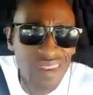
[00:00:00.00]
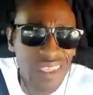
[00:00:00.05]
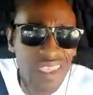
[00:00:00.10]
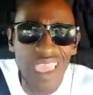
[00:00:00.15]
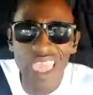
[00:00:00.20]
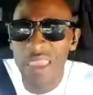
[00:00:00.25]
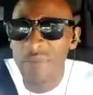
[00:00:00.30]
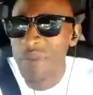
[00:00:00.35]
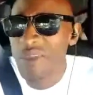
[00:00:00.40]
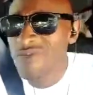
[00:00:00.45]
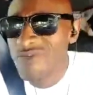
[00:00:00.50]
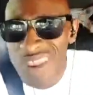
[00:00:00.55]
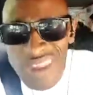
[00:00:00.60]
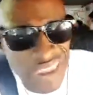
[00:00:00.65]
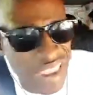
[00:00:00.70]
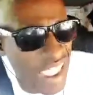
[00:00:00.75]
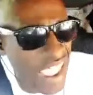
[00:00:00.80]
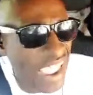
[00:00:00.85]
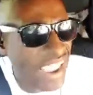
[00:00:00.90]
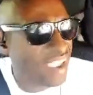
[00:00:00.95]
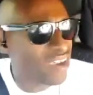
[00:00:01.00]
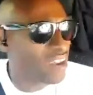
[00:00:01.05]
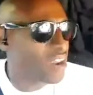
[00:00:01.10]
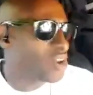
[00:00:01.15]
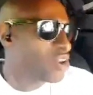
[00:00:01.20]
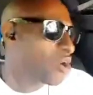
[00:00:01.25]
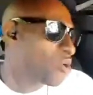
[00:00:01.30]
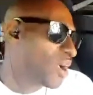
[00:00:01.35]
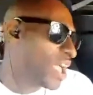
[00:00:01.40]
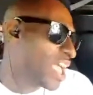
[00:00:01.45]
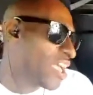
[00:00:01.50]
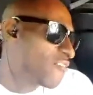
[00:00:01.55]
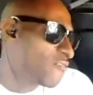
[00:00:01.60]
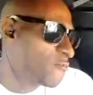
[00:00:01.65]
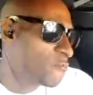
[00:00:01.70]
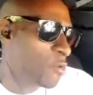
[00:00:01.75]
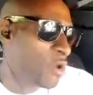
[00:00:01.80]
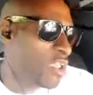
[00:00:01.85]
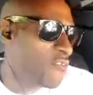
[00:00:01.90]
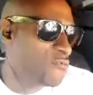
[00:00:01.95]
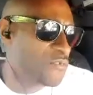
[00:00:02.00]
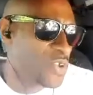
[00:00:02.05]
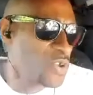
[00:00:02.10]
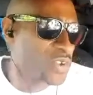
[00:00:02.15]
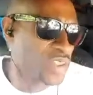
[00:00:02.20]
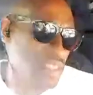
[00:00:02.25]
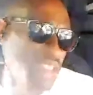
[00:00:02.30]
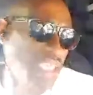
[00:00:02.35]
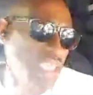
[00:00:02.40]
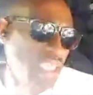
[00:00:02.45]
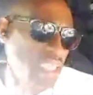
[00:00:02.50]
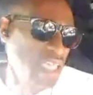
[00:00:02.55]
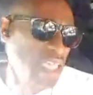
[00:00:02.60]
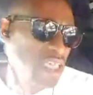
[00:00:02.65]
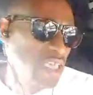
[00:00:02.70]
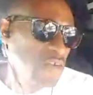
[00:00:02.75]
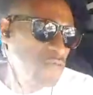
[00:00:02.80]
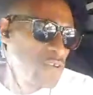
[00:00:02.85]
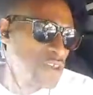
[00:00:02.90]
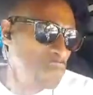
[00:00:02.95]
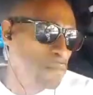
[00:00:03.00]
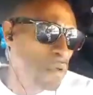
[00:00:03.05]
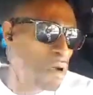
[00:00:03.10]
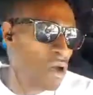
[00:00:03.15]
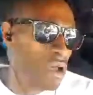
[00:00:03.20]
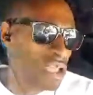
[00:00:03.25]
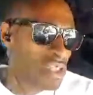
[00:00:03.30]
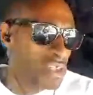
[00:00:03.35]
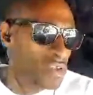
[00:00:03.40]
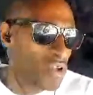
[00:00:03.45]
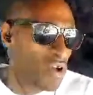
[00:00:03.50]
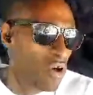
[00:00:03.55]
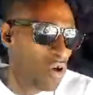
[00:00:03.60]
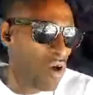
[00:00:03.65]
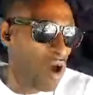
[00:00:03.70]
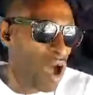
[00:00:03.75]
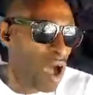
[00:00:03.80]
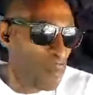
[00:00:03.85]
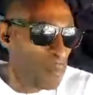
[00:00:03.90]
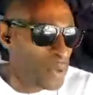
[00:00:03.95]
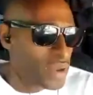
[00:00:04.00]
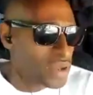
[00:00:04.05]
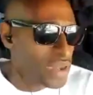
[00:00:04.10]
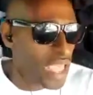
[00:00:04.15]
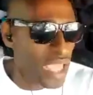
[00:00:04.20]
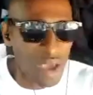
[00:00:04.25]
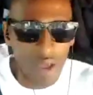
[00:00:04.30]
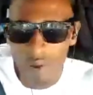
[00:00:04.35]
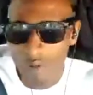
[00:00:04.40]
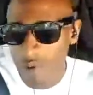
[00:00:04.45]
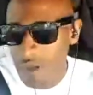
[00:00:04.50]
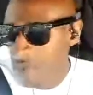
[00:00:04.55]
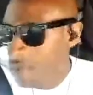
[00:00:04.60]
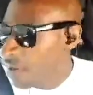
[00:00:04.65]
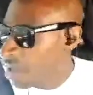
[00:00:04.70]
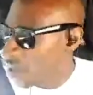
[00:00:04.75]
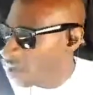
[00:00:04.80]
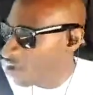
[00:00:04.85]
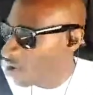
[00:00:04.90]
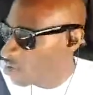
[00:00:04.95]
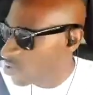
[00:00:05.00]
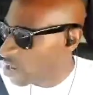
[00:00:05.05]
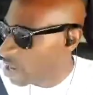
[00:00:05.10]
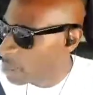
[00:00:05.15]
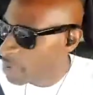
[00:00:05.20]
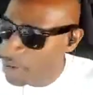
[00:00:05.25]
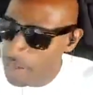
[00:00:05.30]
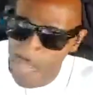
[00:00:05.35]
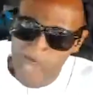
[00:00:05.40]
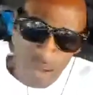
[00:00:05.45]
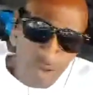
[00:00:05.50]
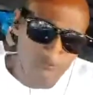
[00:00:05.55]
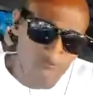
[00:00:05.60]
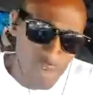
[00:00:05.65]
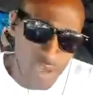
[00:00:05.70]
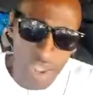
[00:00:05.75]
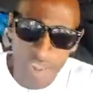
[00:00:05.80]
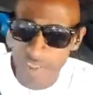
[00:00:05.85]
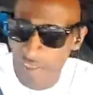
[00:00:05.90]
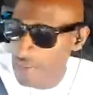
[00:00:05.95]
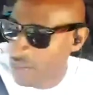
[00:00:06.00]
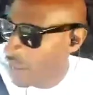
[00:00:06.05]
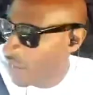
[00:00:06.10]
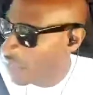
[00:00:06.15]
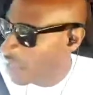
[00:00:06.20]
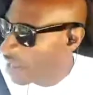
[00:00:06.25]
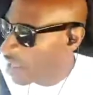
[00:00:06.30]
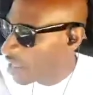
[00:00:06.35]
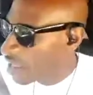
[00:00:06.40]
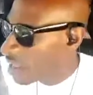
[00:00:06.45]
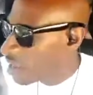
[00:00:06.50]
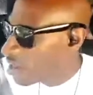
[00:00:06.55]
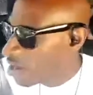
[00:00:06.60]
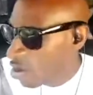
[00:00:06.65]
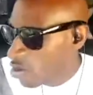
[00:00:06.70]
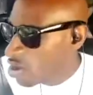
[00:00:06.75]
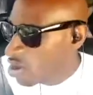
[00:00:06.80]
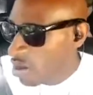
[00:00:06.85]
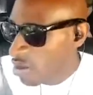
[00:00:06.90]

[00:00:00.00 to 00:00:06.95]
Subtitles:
in the game, you really ain't going to know what it feels like for the market to go up and down, when the market goes up and down in prices, and you know, you're